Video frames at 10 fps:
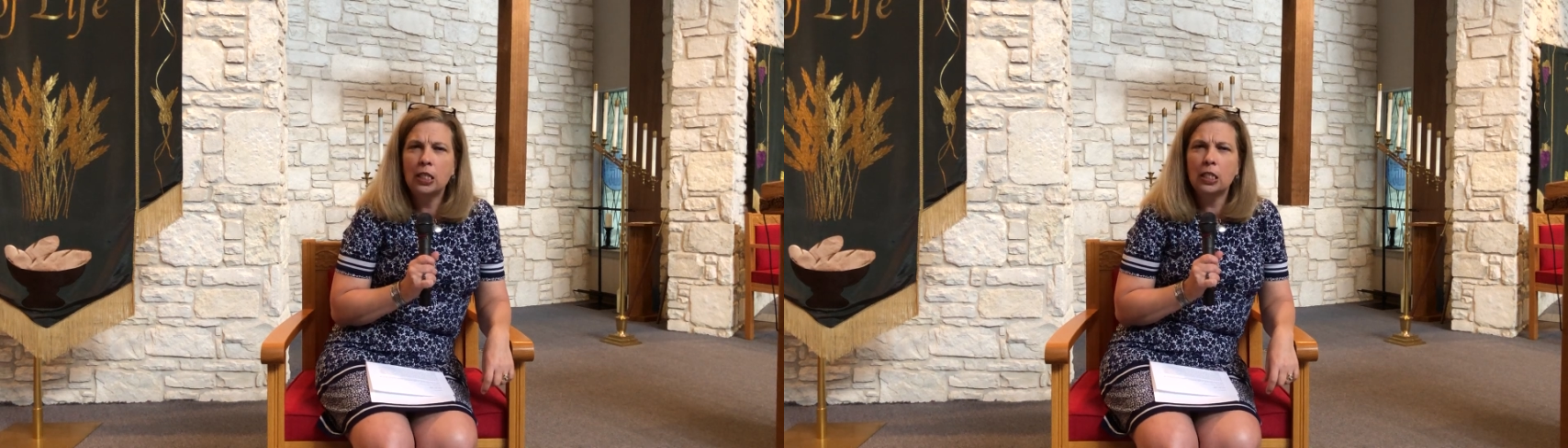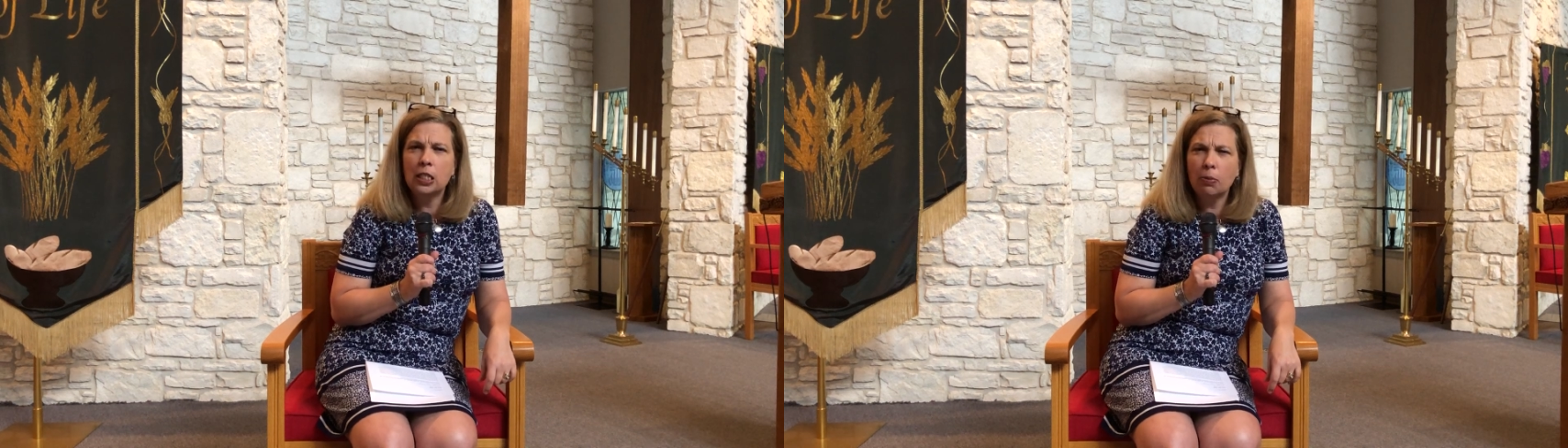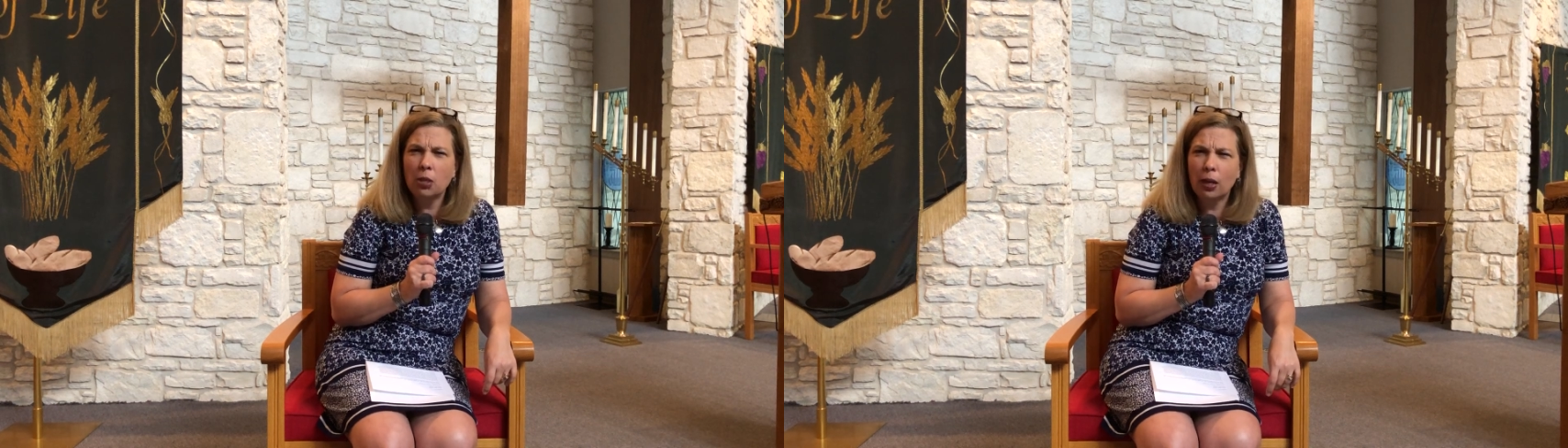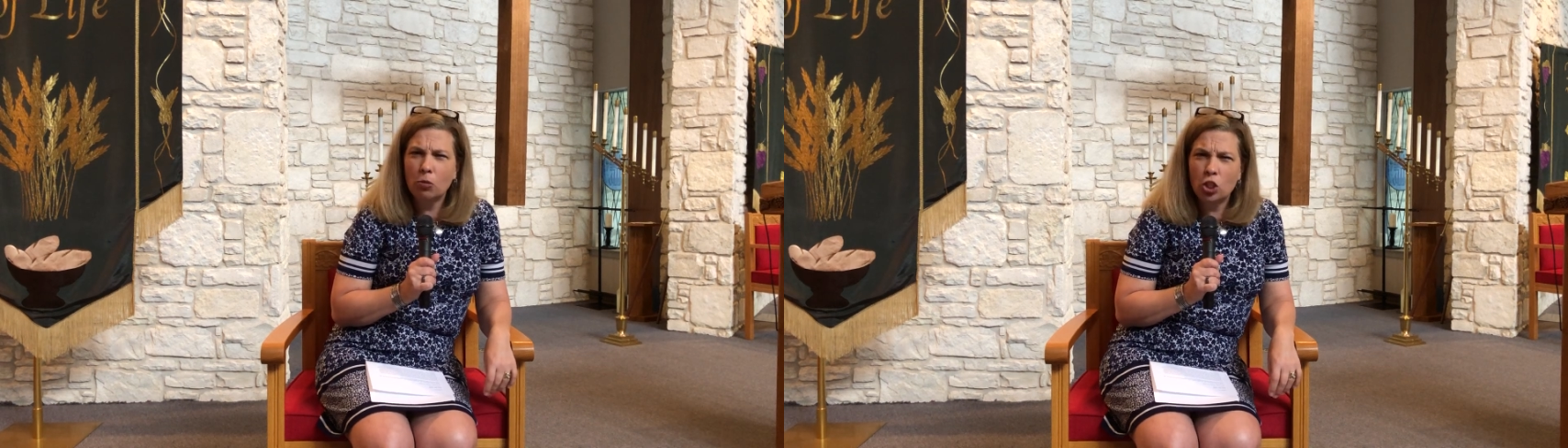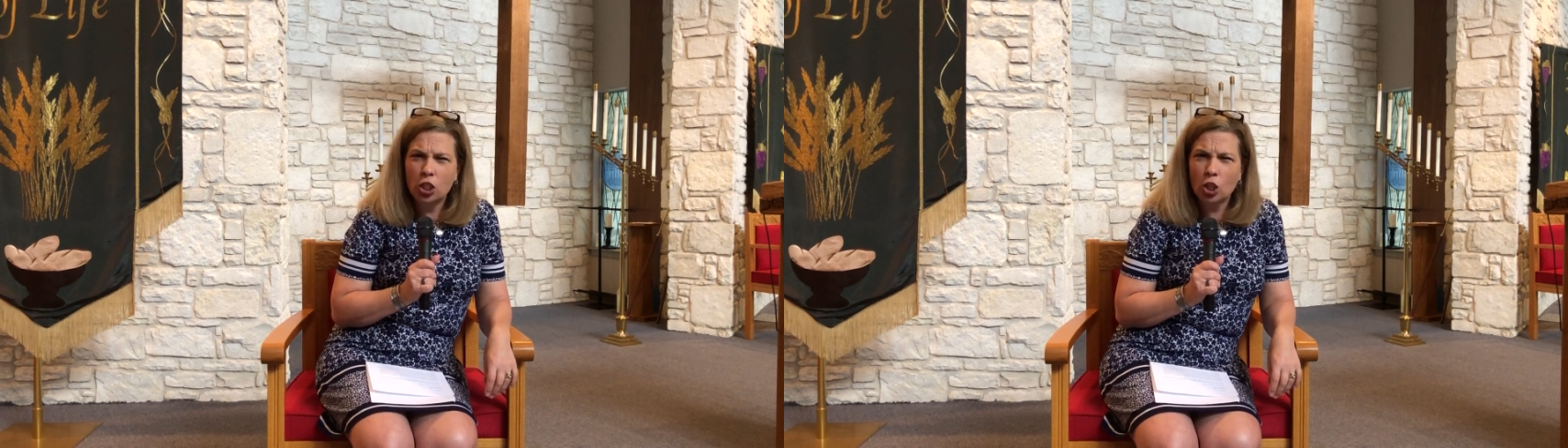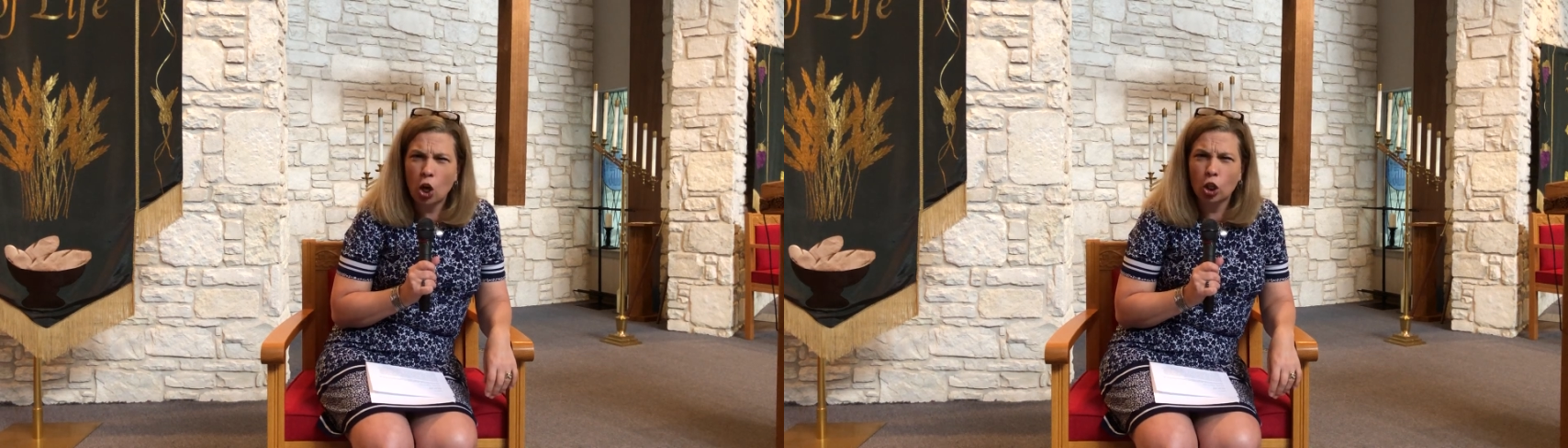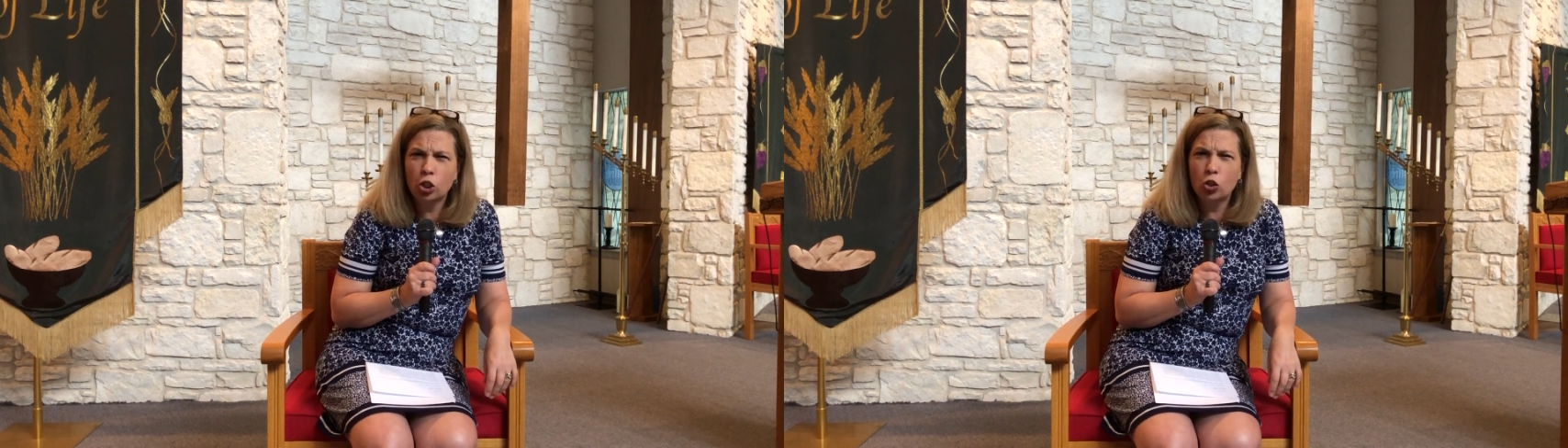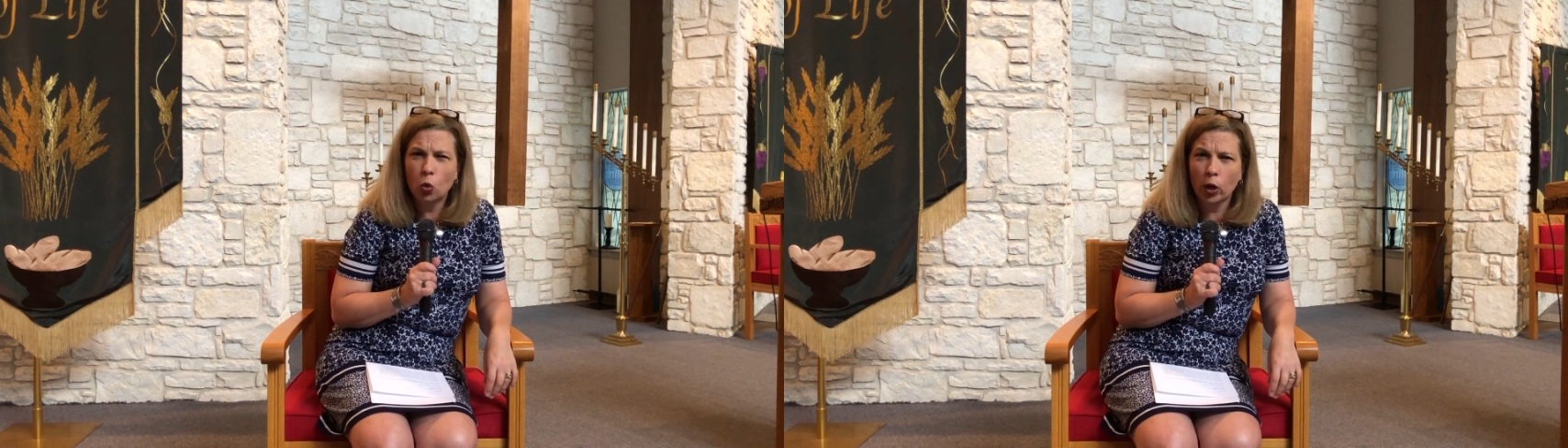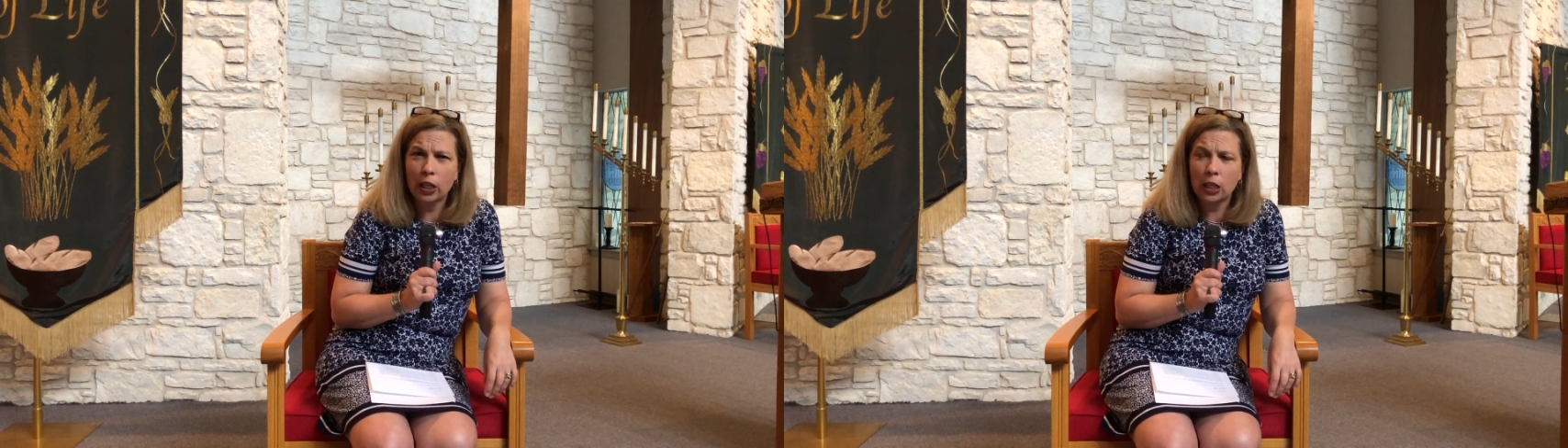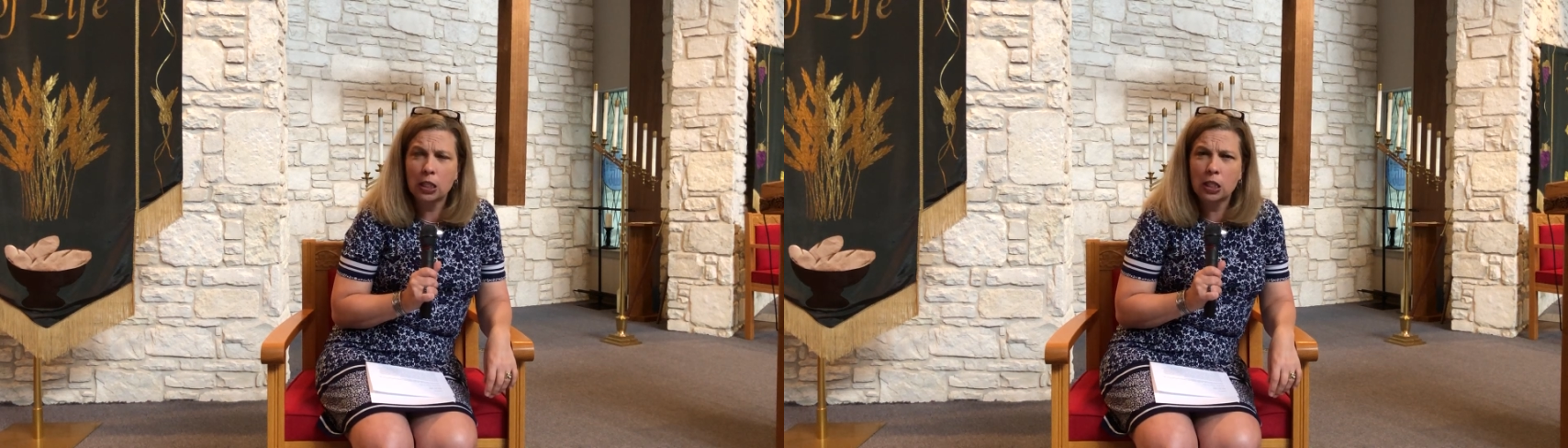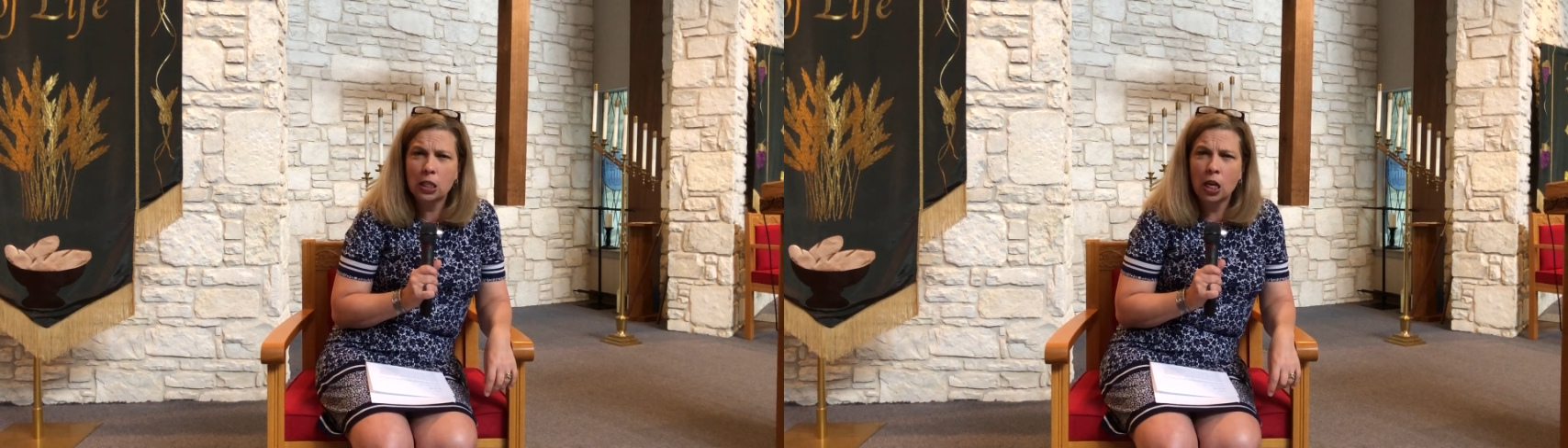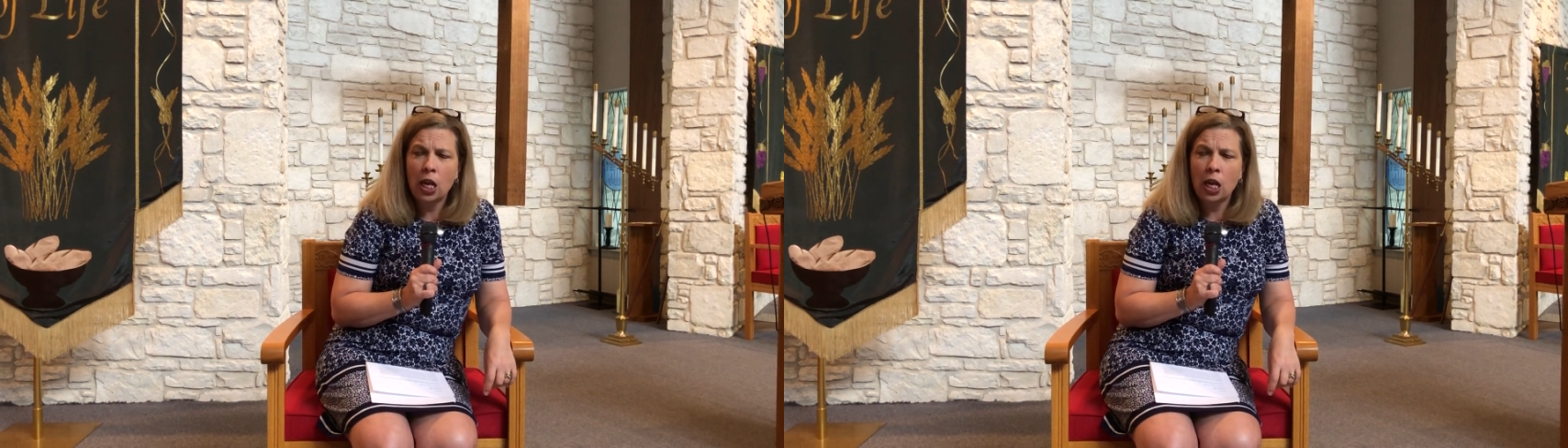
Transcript: And sometimes she's called Dorcas